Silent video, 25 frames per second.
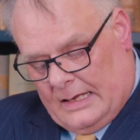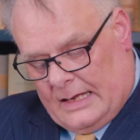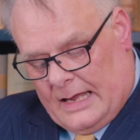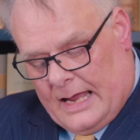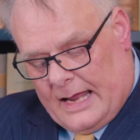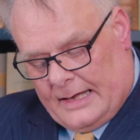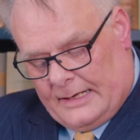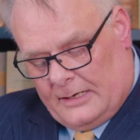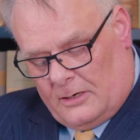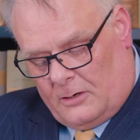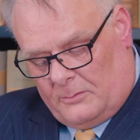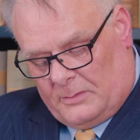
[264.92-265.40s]

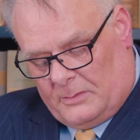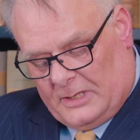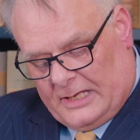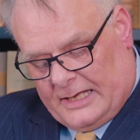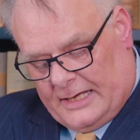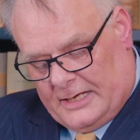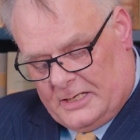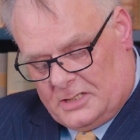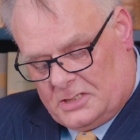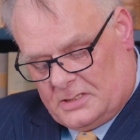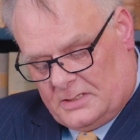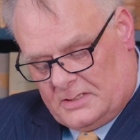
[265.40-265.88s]
any
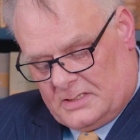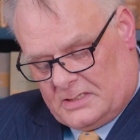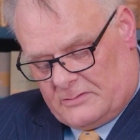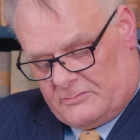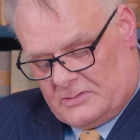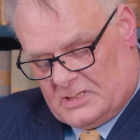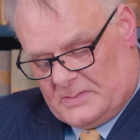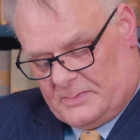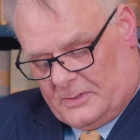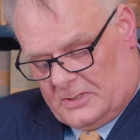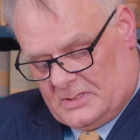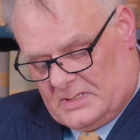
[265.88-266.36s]
obligations and
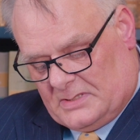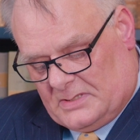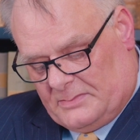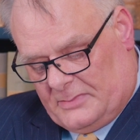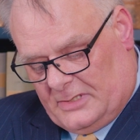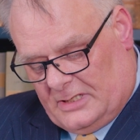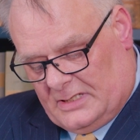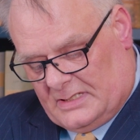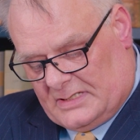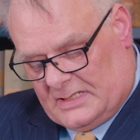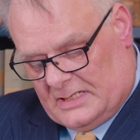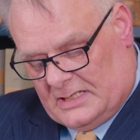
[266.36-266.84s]

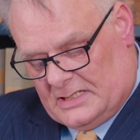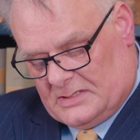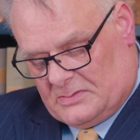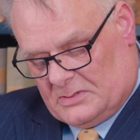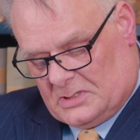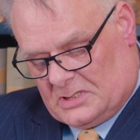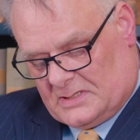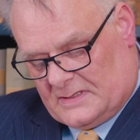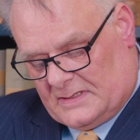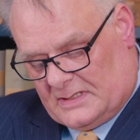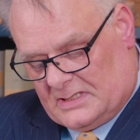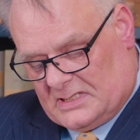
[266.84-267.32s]
responsibilities
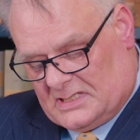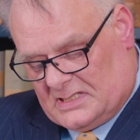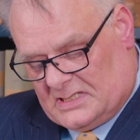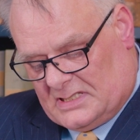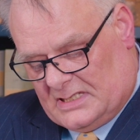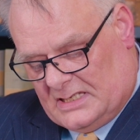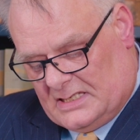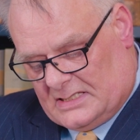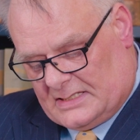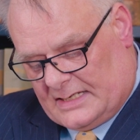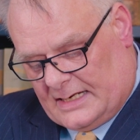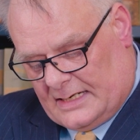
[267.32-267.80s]
which the
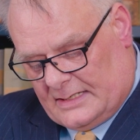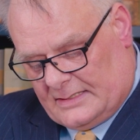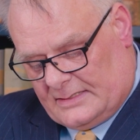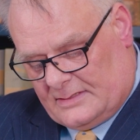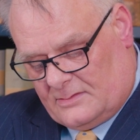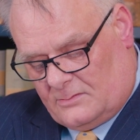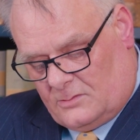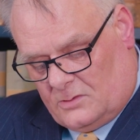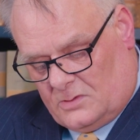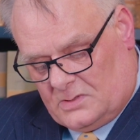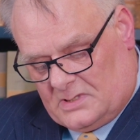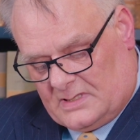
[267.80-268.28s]
deceased had
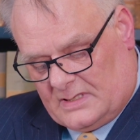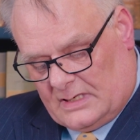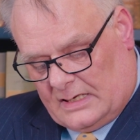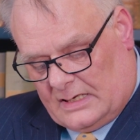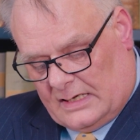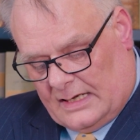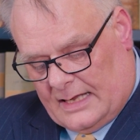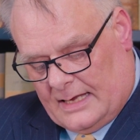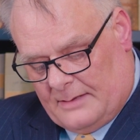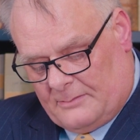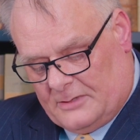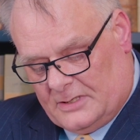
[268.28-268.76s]
towards the
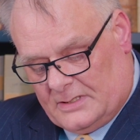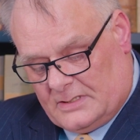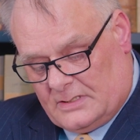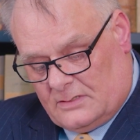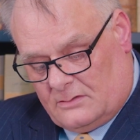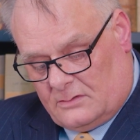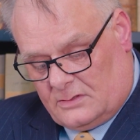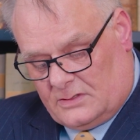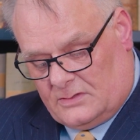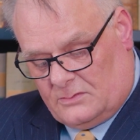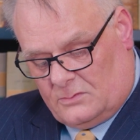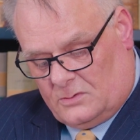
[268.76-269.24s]
claimant
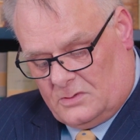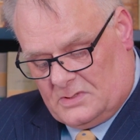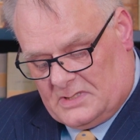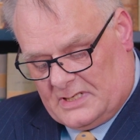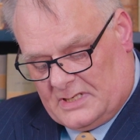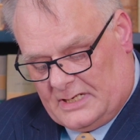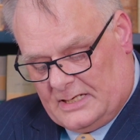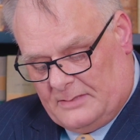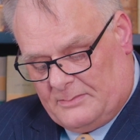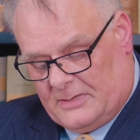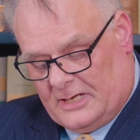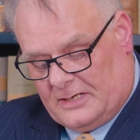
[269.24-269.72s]
or towards
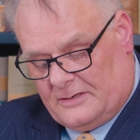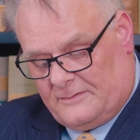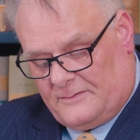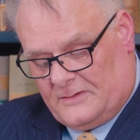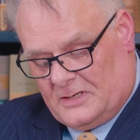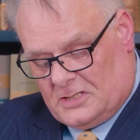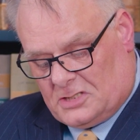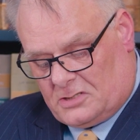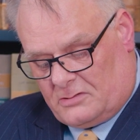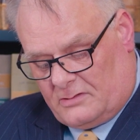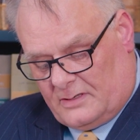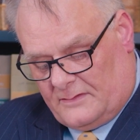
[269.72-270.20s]
any
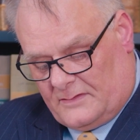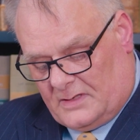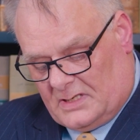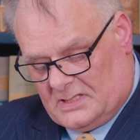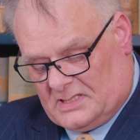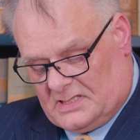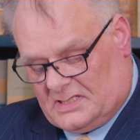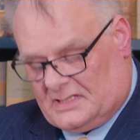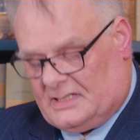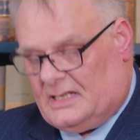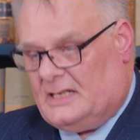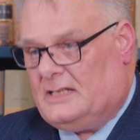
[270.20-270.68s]
beneficiary of the
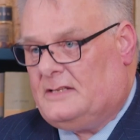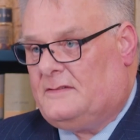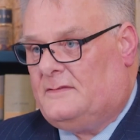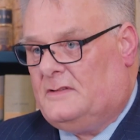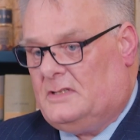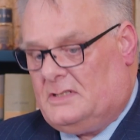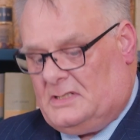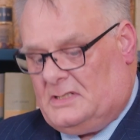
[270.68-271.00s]
estate of the